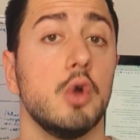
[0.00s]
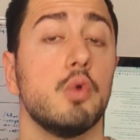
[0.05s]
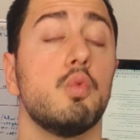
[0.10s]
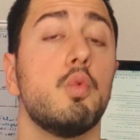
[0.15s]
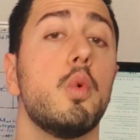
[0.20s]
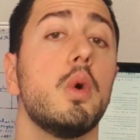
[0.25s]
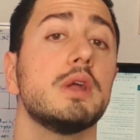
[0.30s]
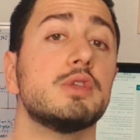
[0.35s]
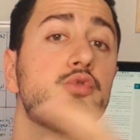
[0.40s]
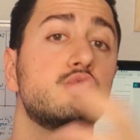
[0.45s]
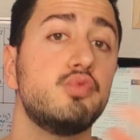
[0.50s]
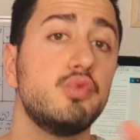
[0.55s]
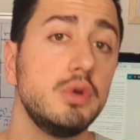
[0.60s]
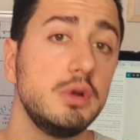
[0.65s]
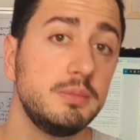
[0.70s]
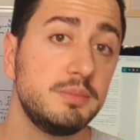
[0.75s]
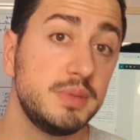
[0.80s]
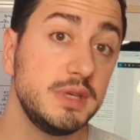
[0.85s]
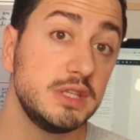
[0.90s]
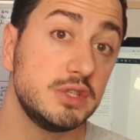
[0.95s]
What
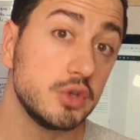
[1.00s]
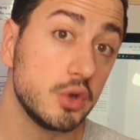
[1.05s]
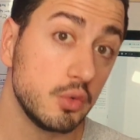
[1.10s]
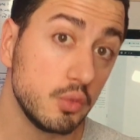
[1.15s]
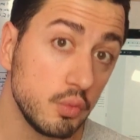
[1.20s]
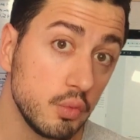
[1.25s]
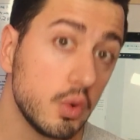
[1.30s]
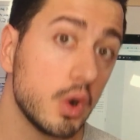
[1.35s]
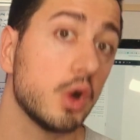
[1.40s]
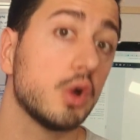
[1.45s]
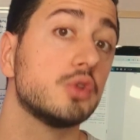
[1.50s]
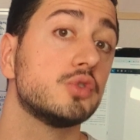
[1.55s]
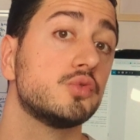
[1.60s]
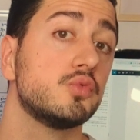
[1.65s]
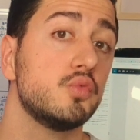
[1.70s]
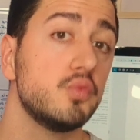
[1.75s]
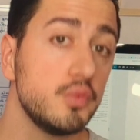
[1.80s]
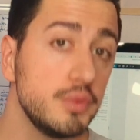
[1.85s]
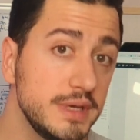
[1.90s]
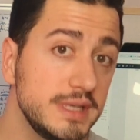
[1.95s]
will be the world
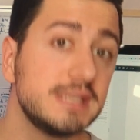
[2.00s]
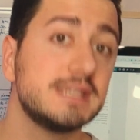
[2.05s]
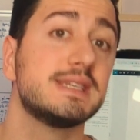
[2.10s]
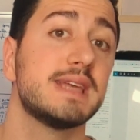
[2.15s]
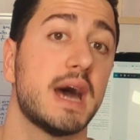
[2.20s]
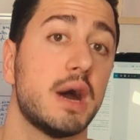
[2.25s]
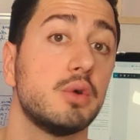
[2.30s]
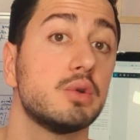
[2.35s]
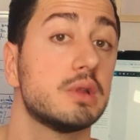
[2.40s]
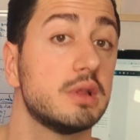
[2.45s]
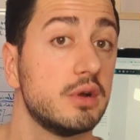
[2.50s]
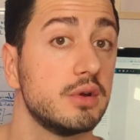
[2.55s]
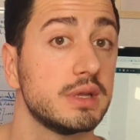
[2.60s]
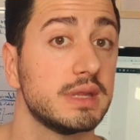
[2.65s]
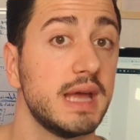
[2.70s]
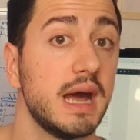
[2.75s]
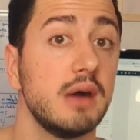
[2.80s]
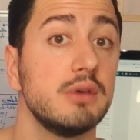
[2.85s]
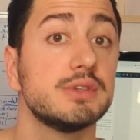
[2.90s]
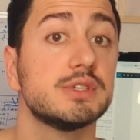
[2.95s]
without
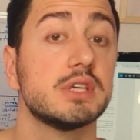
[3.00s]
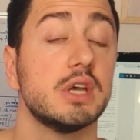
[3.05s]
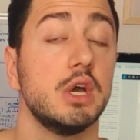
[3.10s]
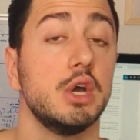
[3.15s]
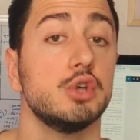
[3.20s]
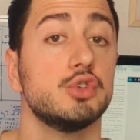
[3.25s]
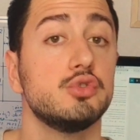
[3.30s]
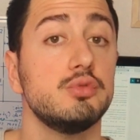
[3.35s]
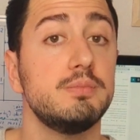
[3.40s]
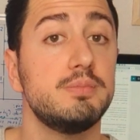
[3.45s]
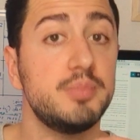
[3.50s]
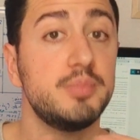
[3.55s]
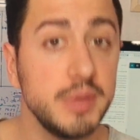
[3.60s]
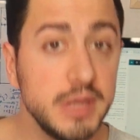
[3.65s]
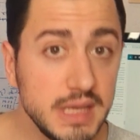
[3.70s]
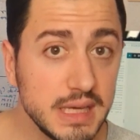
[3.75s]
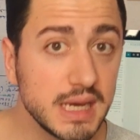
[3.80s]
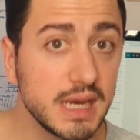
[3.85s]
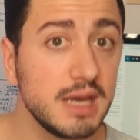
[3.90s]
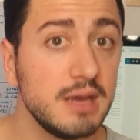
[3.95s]
lockdowns to
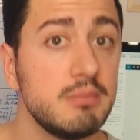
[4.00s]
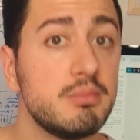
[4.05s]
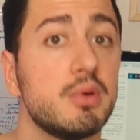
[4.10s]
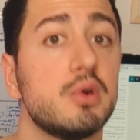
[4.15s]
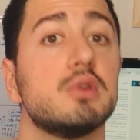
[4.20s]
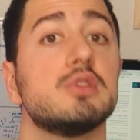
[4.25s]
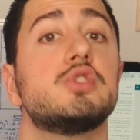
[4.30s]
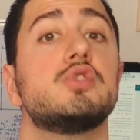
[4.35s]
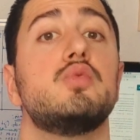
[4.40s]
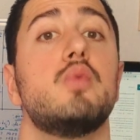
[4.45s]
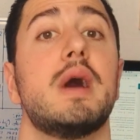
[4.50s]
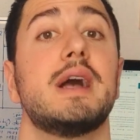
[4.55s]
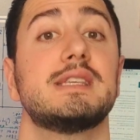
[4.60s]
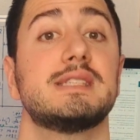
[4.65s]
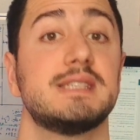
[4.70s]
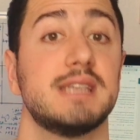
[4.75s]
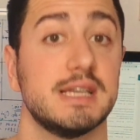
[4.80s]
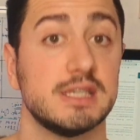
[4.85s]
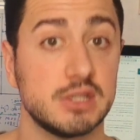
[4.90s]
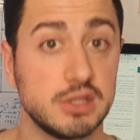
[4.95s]
be able to
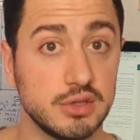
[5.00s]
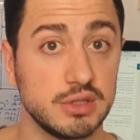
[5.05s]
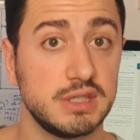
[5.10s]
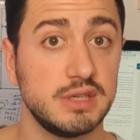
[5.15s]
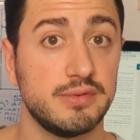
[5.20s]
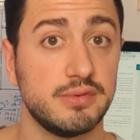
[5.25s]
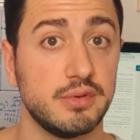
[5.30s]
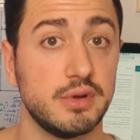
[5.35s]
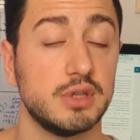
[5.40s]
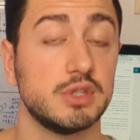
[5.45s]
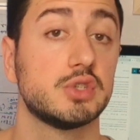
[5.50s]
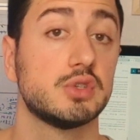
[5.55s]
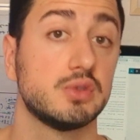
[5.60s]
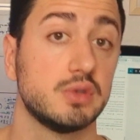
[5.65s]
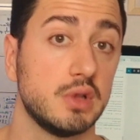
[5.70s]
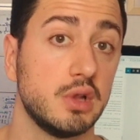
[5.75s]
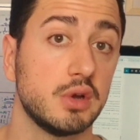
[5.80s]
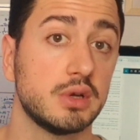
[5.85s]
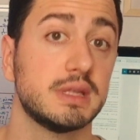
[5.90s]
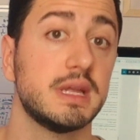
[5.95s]
assess the
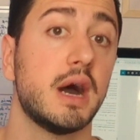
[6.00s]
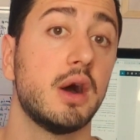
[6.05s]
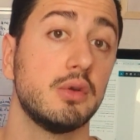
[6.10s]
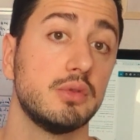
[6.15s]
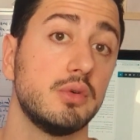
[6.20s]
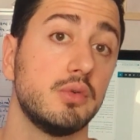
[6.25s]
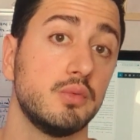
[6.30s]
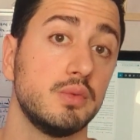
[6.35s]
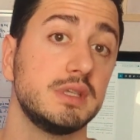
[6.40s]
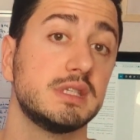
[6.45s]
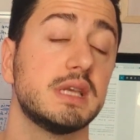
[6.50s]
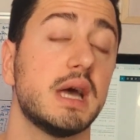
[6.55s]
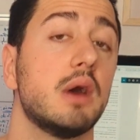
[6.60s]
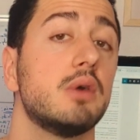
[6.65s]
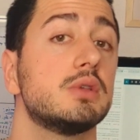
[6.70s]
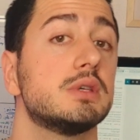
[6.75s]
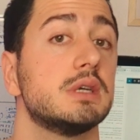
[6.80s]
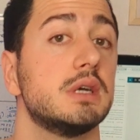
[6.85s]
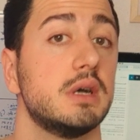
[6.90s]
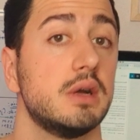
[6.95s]
difference lockdown
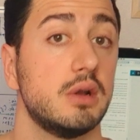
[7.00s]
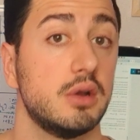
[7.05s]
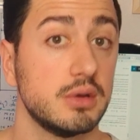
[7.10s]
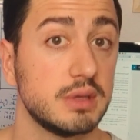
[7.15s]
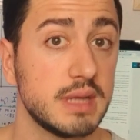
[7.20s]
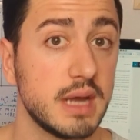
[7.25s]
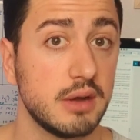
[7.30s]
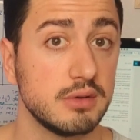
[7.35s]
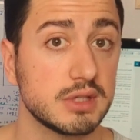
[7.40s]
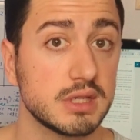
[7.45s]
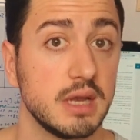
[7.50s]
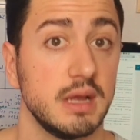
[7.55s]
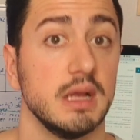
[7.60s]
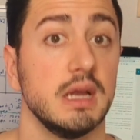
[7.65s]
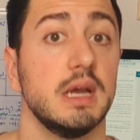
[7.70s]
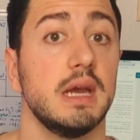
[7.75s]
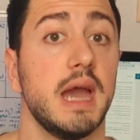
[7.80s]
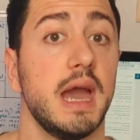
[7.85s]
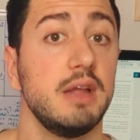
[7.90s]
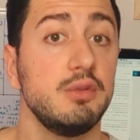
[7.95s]
without lockdowns?
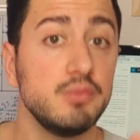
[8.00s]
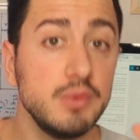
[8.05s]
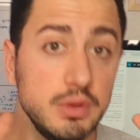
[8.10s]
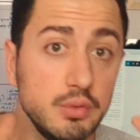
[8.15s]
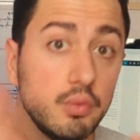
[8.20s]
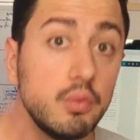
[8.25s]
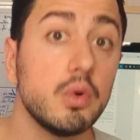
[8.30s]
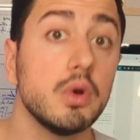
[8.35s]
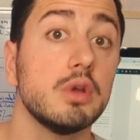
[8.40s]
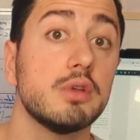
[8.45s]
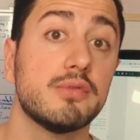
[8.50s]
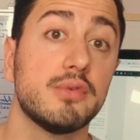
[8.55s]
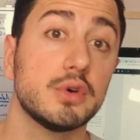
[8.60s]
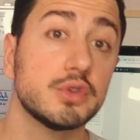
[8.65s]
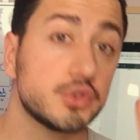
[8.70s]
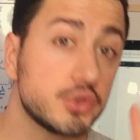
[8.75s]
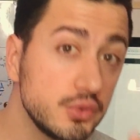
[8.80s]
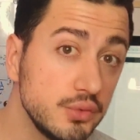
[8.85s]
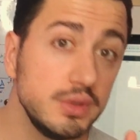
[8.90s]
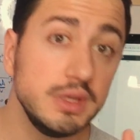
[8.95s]
And we worked
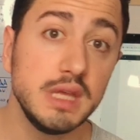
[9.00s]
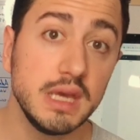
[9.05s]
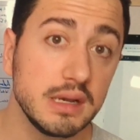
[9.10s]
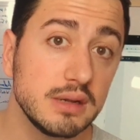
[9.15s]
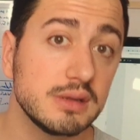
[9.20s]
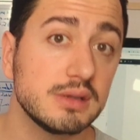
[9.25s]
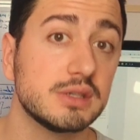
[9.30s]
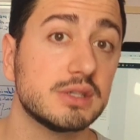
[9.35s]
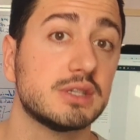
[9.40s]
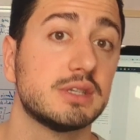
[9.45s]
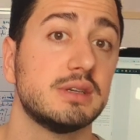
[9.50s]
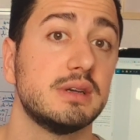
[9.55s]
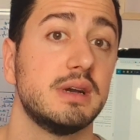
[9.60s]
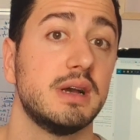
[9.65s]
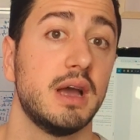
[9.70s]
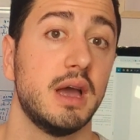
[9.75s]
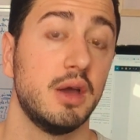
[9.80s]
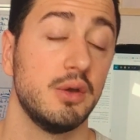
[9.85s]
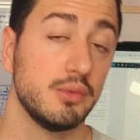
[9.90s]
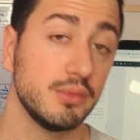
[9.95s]
for two years
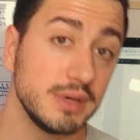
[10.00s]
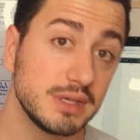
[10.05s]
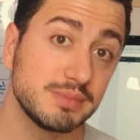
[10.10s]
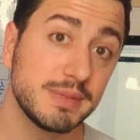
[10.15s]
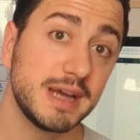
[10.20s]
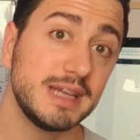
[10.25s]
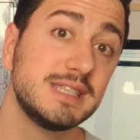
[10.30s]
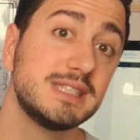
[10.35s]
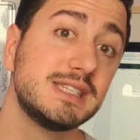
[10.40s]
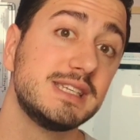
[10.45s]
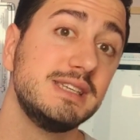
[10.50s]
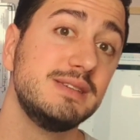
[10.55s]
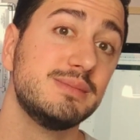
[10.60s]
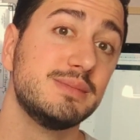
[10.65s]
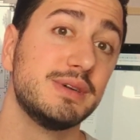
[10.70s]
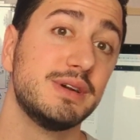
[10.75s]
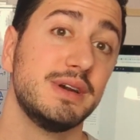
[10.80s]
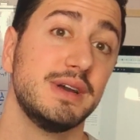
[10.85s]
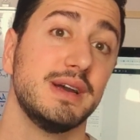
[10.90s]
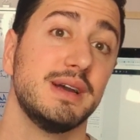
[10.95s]
uh, with my
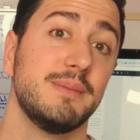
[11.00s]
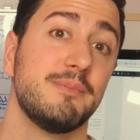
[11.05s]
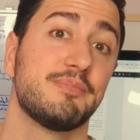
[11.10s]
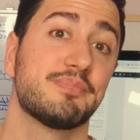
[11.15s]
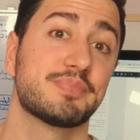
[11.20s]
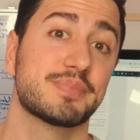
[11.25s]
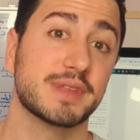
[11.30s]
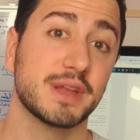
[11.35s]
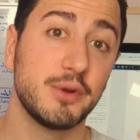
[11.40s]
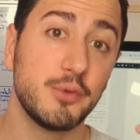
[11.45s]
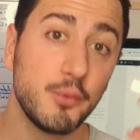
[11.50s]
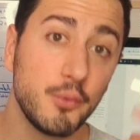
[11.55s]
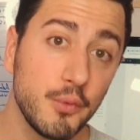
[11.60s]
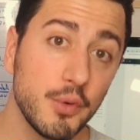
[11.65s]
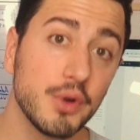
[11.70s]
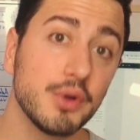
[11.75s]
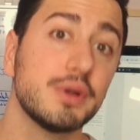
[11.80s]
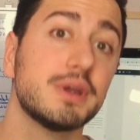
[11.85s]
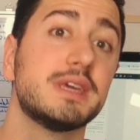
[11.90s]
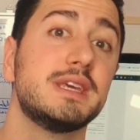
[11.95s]
team
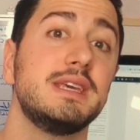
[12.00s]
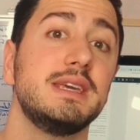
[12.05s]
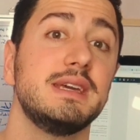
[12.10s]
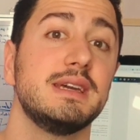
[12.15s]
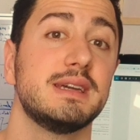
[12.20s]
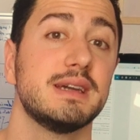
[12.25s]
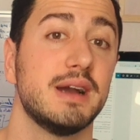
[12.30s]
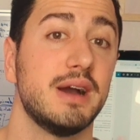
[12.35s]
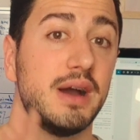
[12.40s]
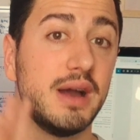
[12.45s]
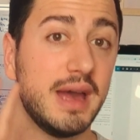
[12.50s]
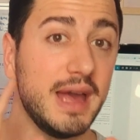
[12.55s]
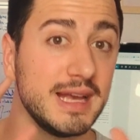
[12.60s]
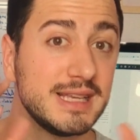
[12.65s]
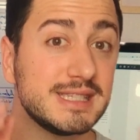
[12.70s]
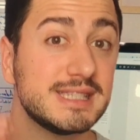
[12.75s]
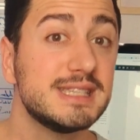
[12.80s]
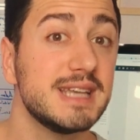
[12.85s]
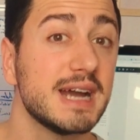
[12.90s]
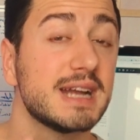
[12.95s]
working
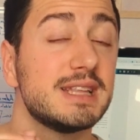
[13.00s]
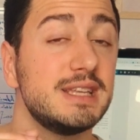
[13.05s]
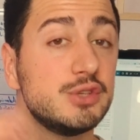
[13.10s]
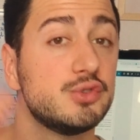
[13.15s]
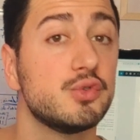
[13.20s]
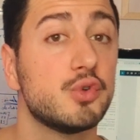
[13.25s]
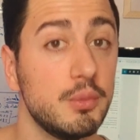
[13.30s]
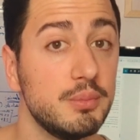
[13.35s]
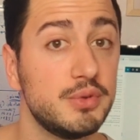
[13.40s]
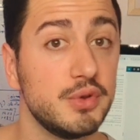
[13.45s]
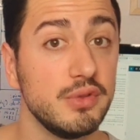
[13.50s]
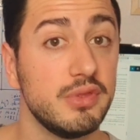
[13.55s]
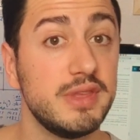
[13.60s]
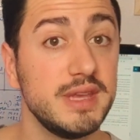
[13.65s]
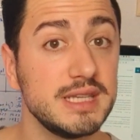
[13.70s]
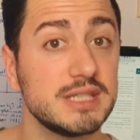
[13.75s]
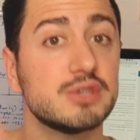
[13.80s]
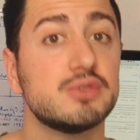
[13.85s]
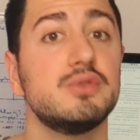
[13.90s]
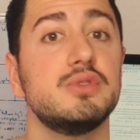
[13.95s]
exactly to compute
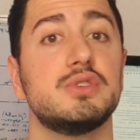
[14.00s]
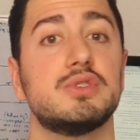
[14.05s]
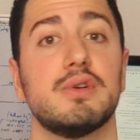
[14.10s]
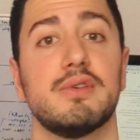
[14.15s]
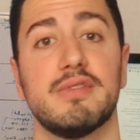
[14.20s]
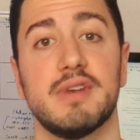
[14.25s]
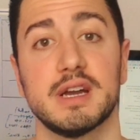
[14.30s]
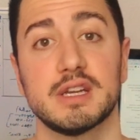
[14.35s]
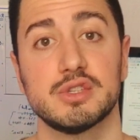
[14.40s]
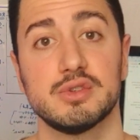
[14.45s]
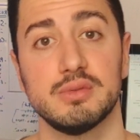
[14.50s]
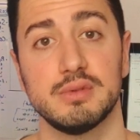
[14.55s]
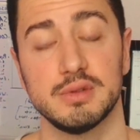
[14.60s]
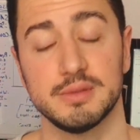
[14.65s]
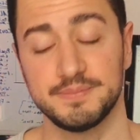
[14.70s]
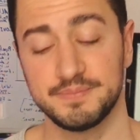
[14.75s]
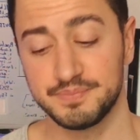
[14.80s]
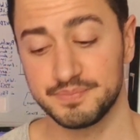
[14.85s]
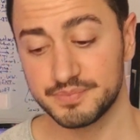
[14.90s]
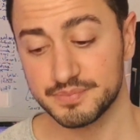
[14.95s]
this
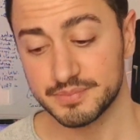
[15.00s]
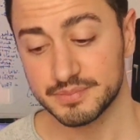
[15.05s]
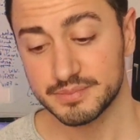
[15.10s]
counterfactual